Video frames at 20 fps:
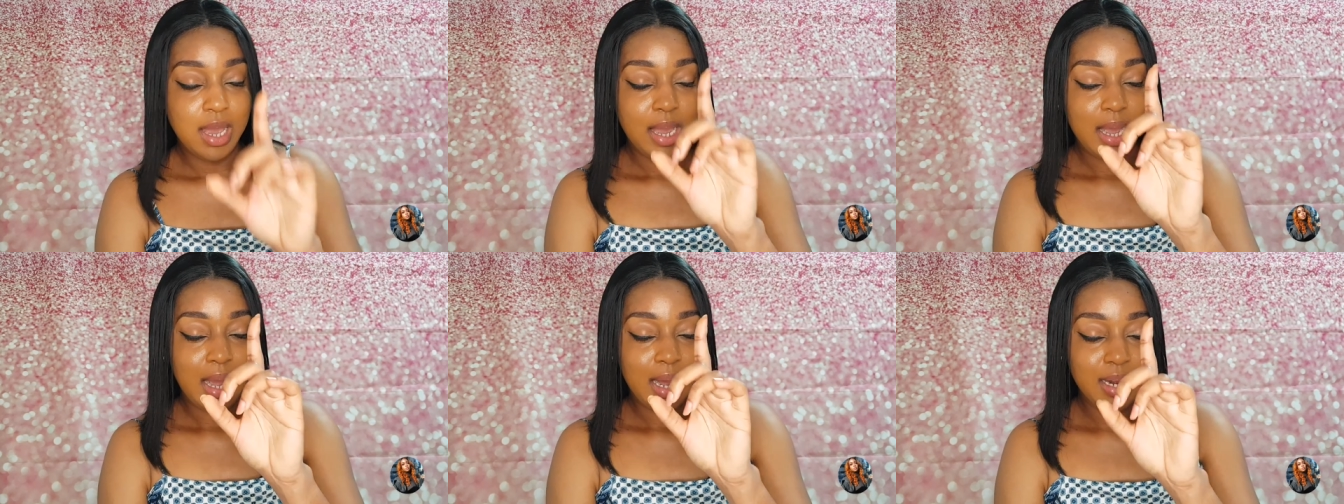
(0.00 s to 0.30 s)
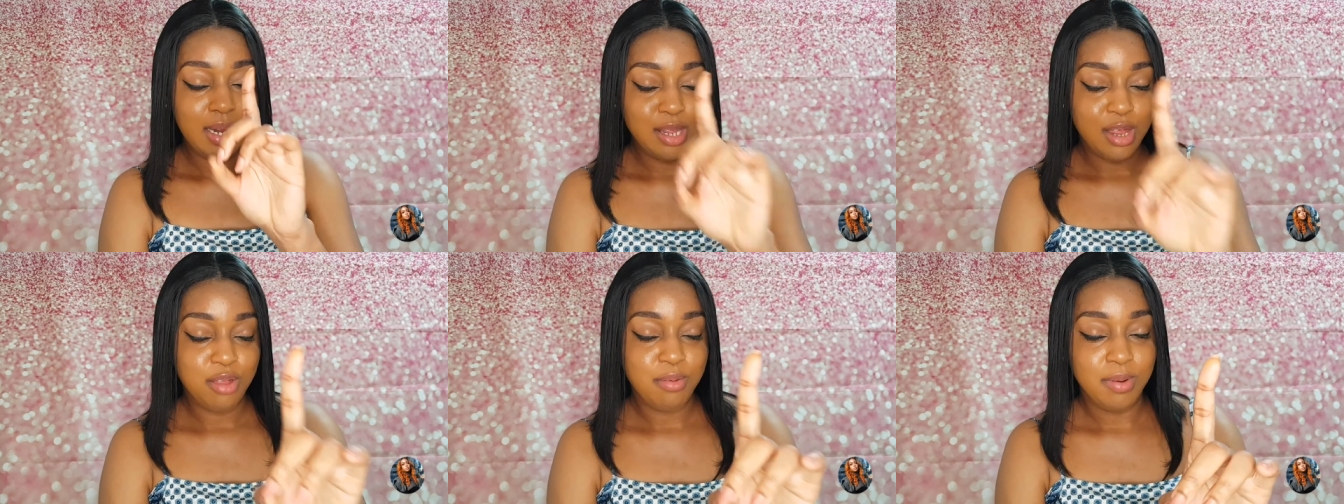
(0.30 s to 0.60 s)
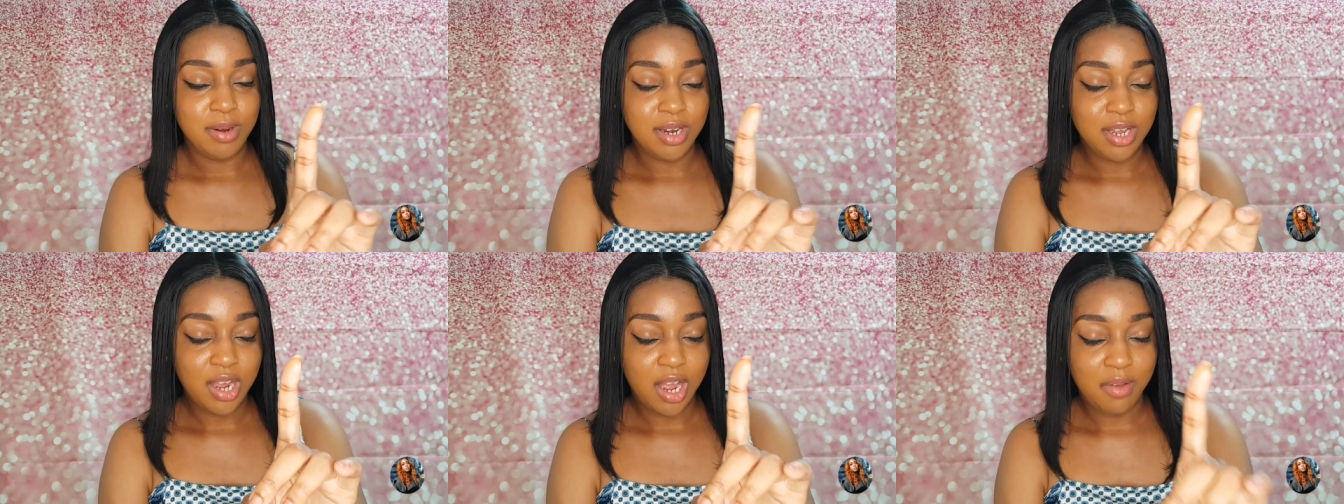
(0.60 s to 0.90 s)
and this is
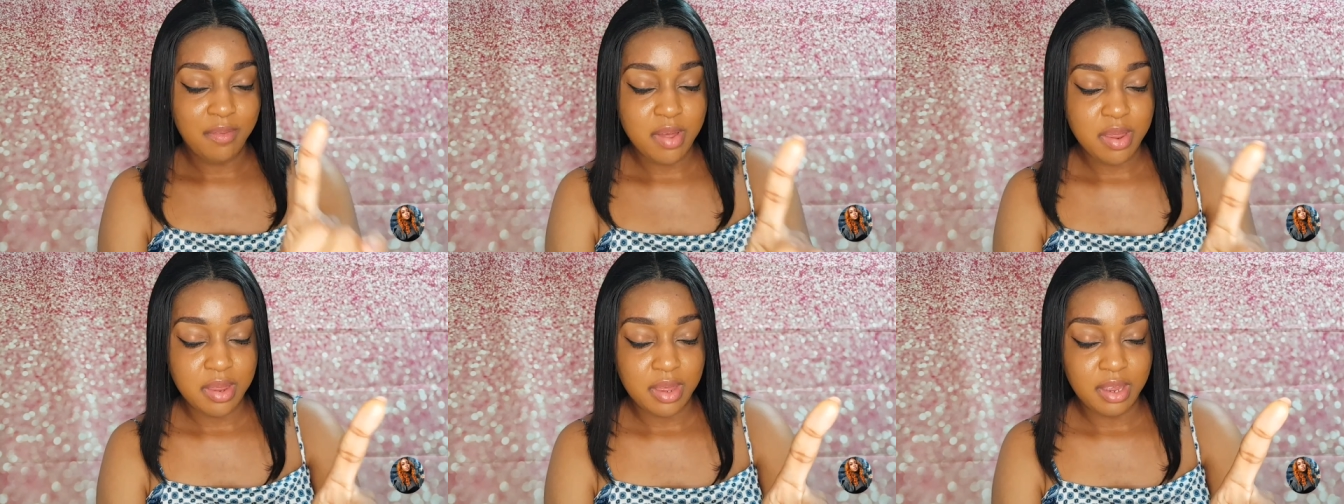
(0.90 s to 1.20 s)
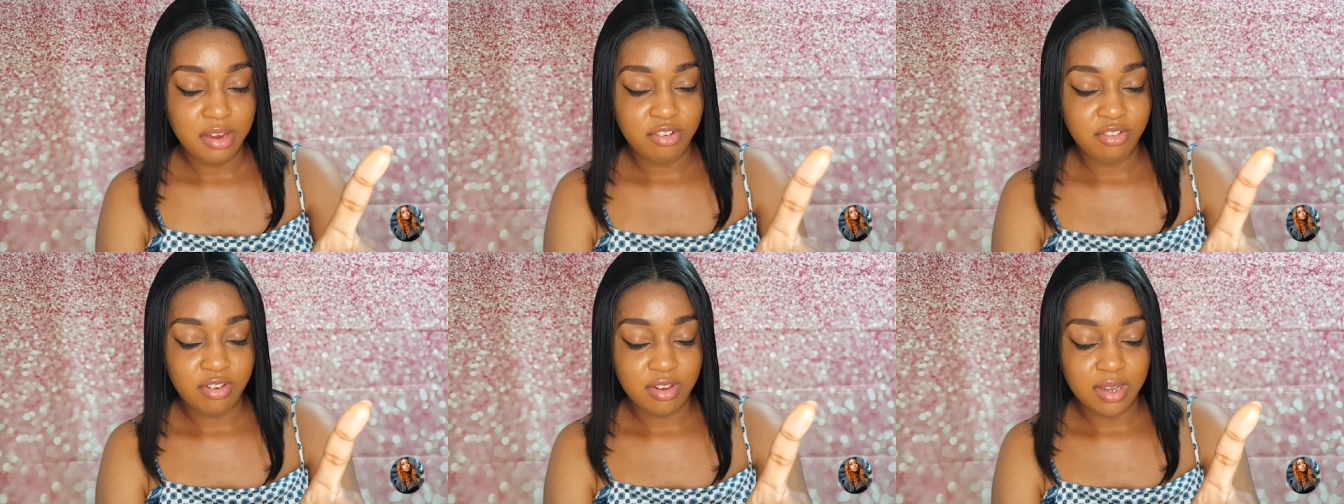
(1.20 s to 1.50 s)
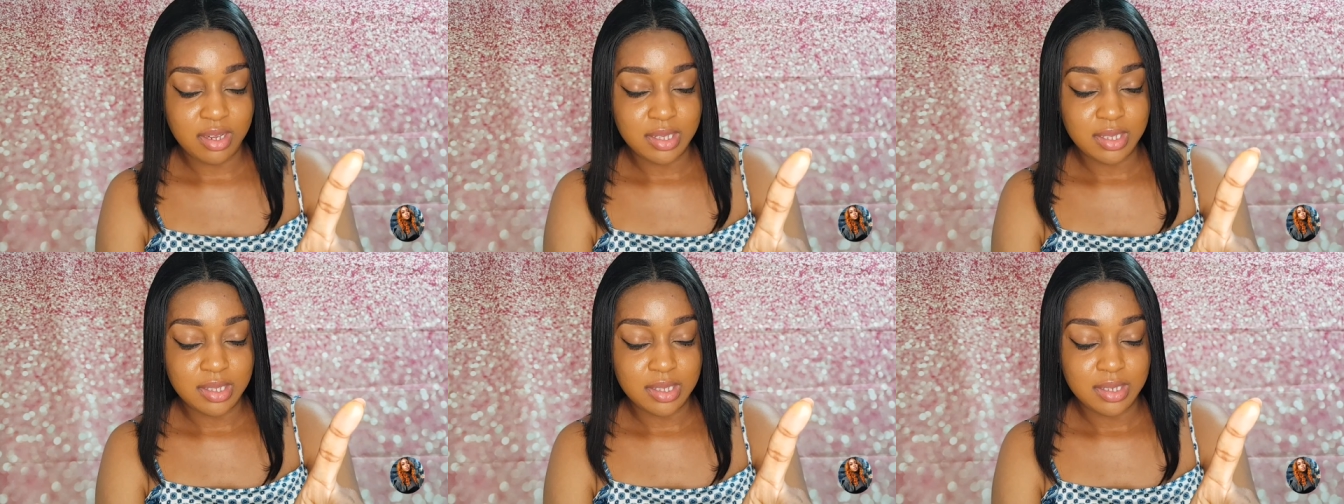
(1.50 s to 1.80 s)
where the
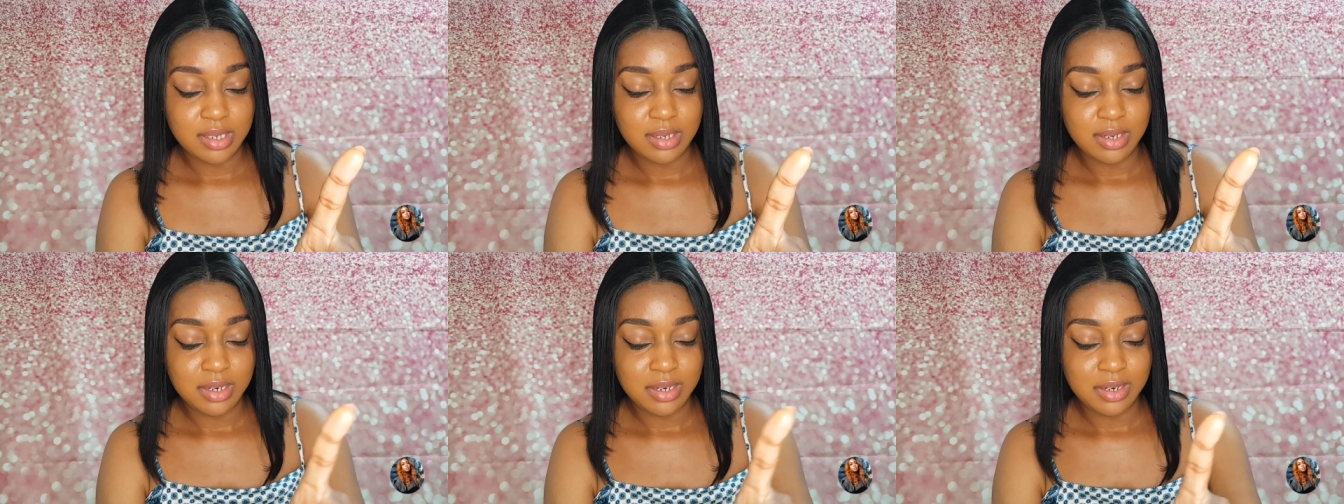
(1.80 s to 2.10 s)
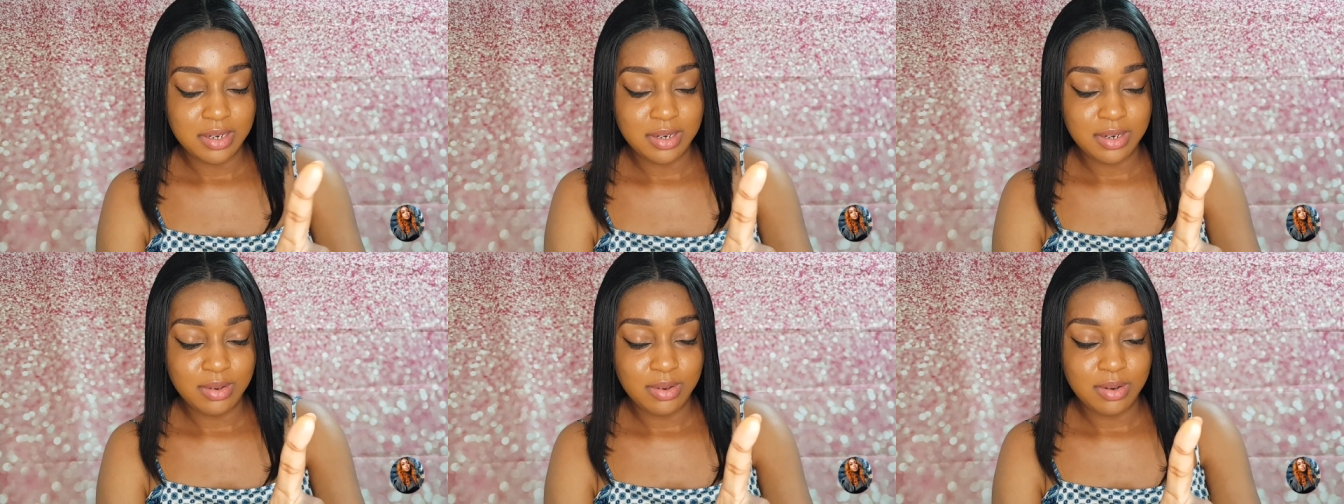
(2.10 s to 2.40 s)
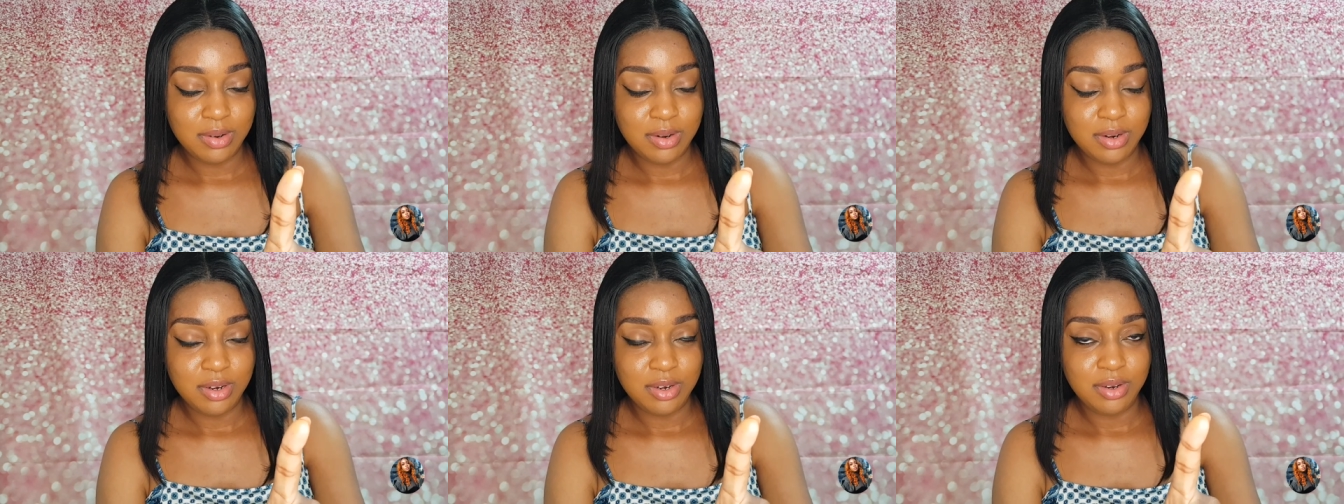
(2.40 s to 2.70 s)
conversation
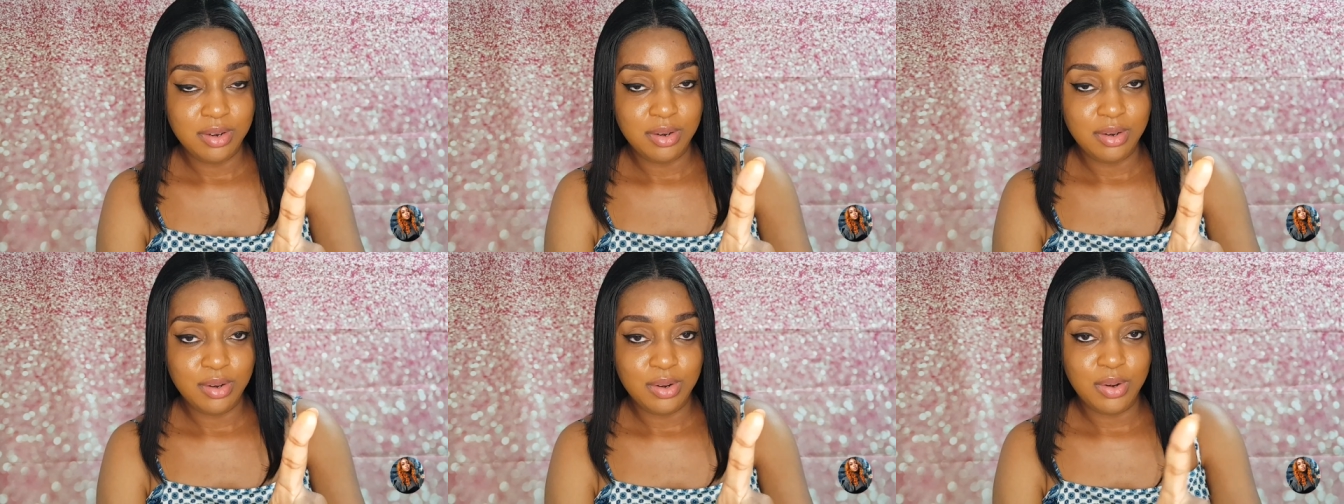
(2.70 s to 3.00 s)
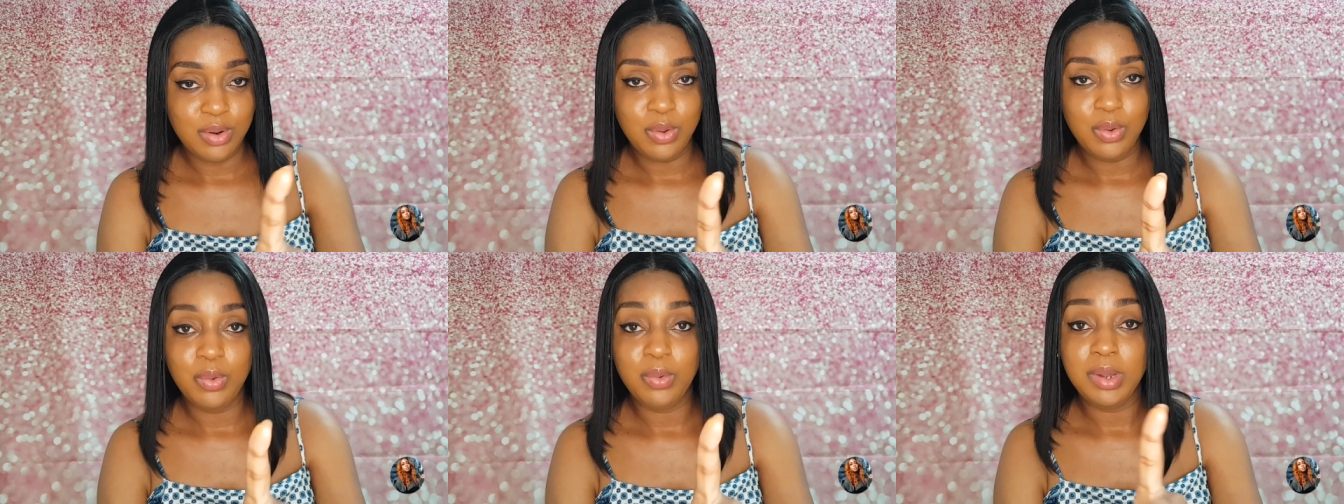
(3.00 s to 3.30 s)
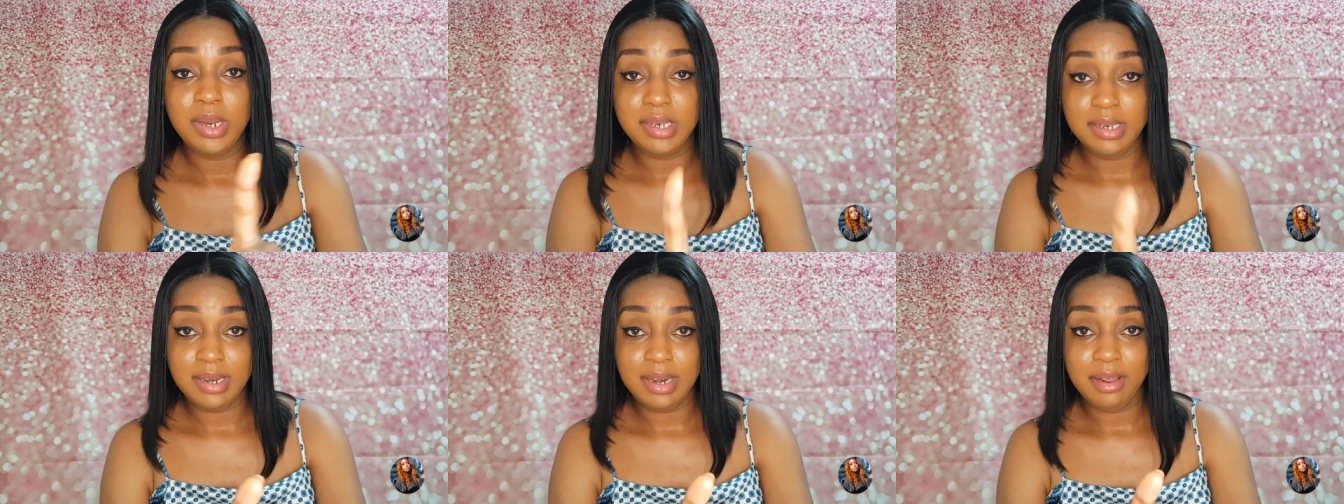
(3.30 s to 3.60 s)

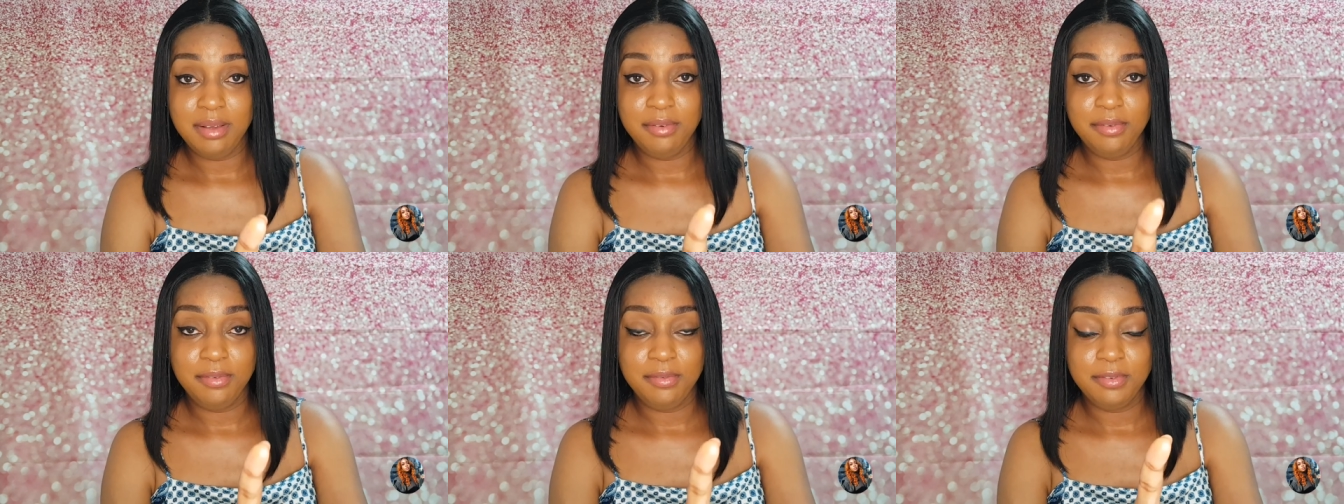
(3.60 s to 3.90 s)
went left